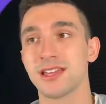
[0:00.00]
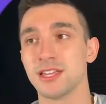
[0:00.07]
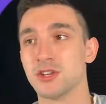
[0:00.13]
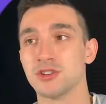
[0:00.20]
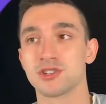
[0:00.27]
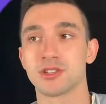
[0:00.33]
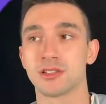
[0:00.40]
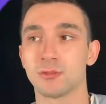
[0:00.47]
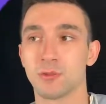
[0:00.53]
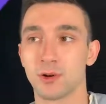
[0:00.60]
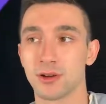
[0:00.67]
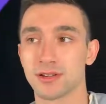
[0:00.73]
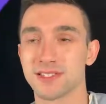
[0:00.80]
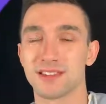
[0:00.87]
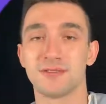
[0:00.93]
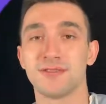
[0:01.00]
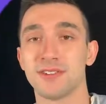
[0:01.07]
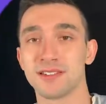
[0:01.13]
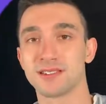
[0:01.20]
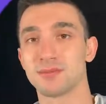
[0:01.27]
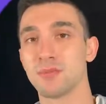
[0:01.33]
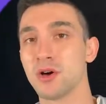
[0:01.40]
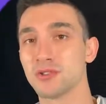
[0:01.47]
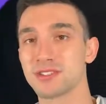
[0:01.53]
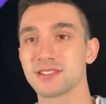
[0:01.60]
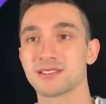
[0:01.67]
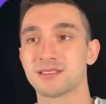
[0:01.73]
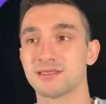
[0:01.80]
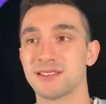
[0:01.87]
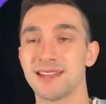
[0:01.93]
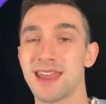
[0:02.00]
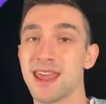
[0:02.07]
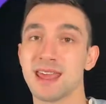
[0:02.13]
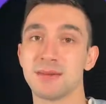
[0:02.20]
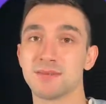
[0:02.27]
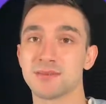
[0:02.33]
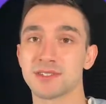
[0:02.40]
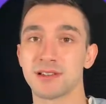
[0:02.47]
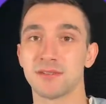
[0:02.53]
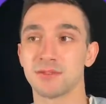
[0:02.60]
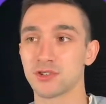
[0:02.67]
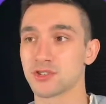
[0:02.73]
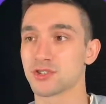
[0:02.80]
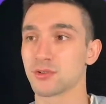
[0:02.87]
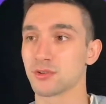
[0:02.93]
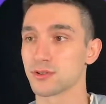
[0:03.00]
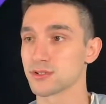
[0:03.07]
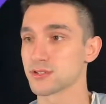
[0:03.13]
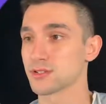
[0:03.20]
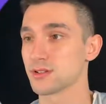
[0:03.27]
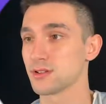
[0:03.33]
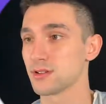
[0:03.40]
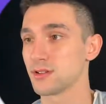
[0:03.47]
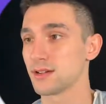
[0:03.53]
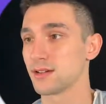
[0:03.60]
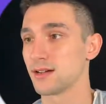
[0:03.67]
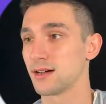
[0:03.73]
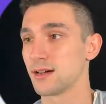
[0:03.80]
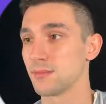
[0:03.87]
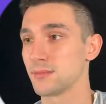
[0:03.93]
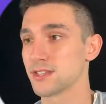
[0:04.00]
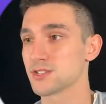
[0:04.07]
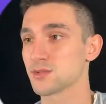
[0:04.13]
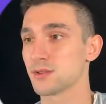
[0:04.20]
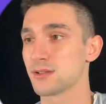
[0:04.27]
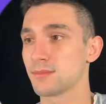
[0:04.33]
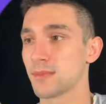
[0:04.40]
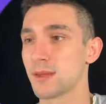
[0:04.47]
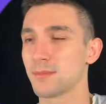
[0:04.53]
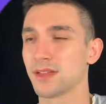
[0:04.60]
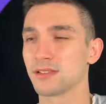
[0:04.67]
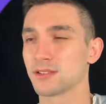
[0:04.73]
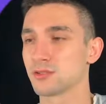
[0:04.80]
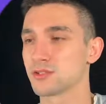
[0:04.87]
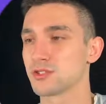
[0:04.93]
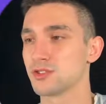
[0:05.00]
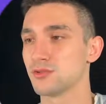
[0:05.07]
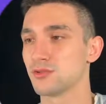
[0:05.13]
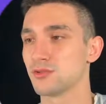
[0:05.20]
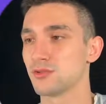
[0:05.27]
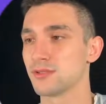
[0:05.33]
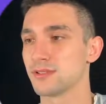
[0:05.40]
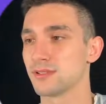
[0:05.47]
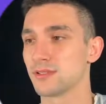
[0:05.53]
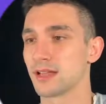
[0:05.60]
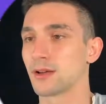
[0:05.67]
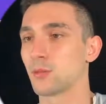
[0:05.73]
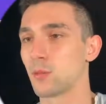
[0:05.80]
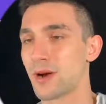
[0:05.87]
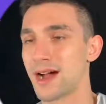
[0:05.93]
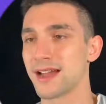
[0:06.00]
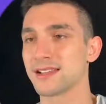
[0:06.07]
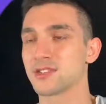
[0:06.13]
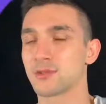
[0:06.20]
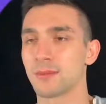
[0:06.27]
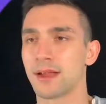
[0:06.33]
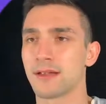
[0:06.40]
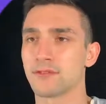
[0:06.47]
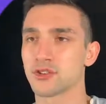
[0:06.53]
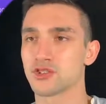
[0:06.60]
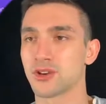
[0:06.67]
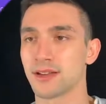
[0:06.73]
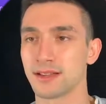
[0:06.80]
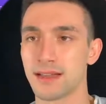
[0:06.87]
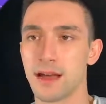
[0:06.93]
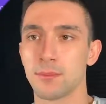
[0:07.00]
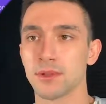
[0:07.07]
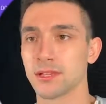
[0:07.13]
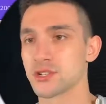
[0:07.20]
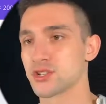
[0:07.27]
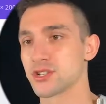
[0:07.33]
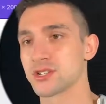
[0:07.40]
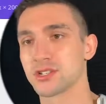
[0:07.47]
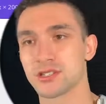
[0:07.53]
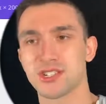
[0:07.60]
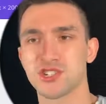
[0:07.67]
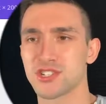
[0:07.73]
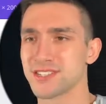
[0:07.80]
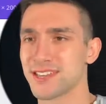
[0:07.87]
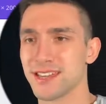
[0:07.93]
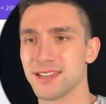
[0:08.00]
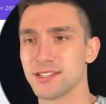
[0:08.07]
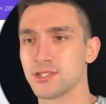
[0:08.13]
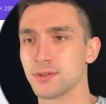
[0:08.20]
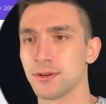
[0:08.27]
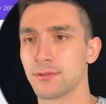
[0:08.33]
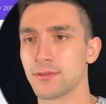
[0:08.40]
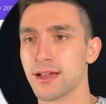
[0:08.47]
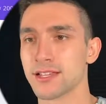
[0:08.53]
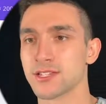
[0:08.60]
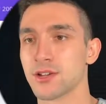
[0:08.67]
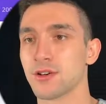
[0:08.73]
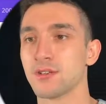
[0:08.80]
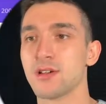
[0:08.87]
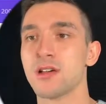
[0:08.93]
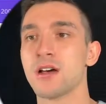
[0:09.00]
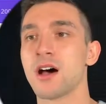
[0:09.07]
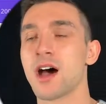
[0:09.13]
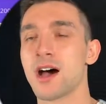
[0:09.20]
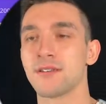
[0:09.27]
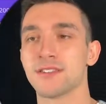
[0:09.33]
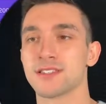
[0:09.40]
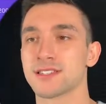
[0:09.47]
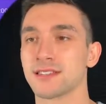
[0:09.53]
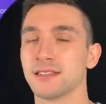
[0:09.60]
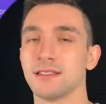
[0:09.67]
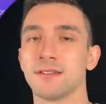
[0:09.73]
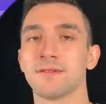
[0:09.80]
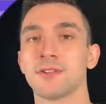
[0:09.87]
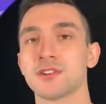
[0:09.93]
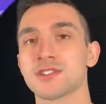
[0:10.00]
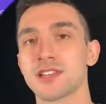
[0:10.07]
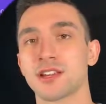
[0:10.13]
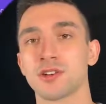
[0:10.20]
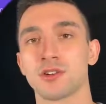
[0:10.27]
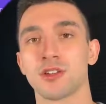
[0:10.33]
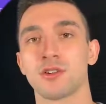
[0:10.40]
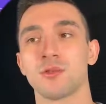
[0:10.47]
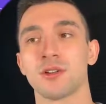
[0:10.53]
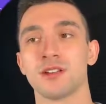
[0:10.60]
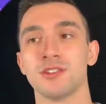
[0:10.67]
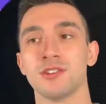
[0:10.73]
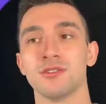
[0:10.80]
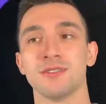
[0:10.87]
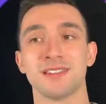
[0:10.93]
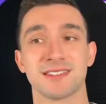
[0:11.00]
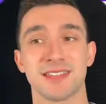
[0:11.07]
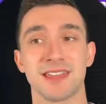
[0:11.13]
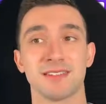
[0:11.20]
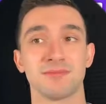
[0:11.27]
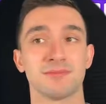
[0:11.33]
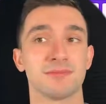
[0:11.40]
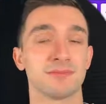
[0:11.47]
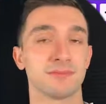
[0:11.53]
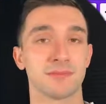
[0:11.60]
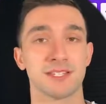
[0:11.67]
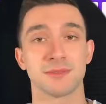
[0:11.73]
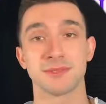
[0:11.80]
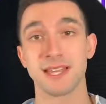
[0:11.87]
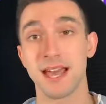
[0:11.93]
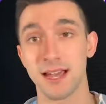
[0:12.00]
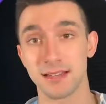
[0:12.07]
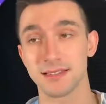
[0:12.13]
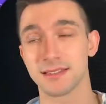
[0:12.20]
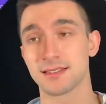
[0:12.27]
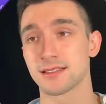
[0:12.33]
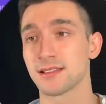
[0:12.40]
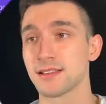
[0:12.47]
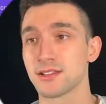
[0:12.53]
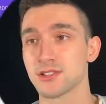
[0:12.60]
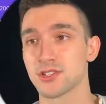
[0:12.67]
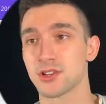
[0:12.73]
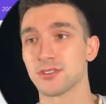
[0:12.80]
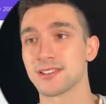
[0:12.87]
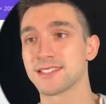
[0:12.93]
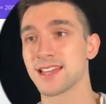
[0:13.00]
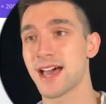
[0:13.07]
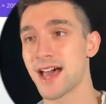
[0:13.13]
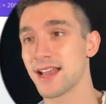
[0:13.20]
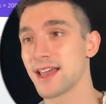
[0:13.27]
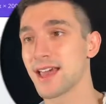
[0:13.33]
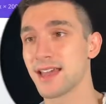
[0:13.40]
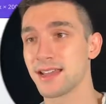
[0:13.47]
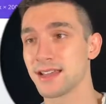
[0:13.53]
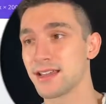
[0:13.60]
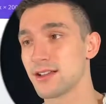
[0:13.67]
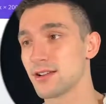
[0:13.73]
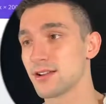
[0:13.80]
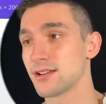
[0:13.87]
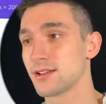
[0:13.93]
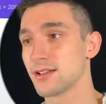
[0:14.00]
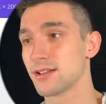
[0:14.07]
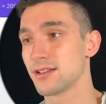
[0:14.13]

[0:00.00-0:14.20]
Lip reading: Usually works and fits most names of your stores. This one might be a little too wide, so we might have to shrink it down, but let's just get into it, right? So obviously the first thing you're going to want to do is get some text. So let's add a heading here,